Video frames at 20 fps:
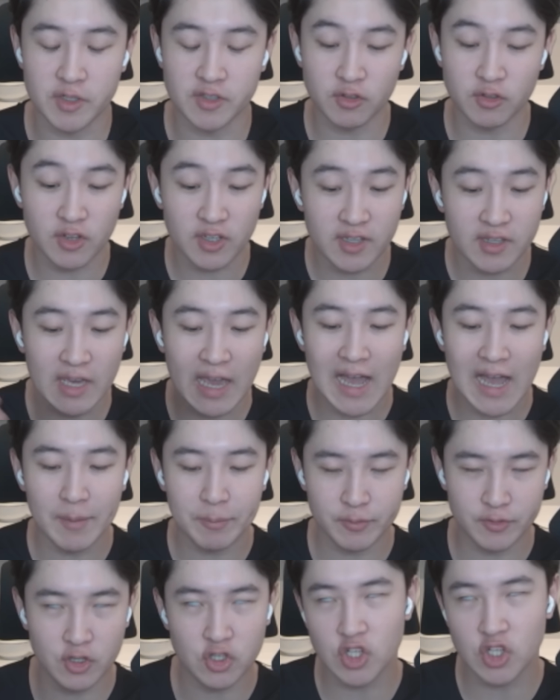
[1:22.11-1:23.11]
So the
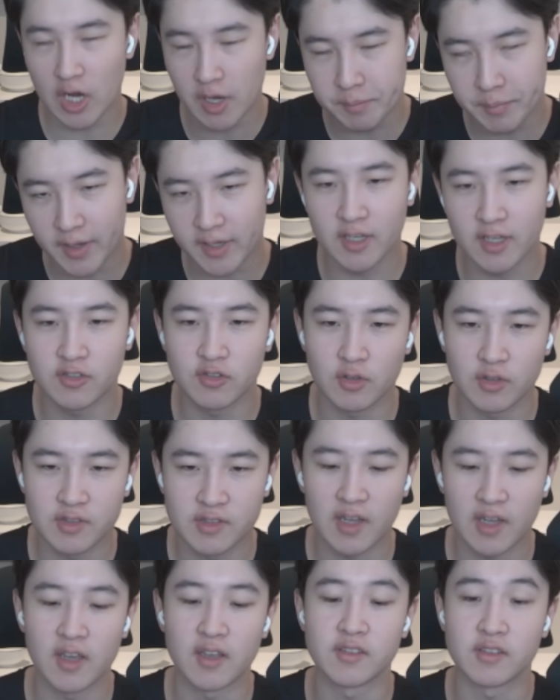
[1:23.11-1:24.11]
gap, the jump, I guess you could
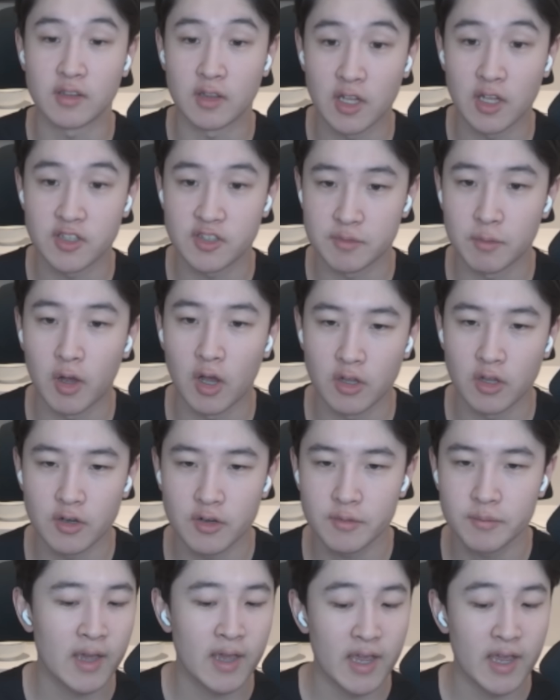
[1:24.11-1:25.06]
say, is a lot smaller.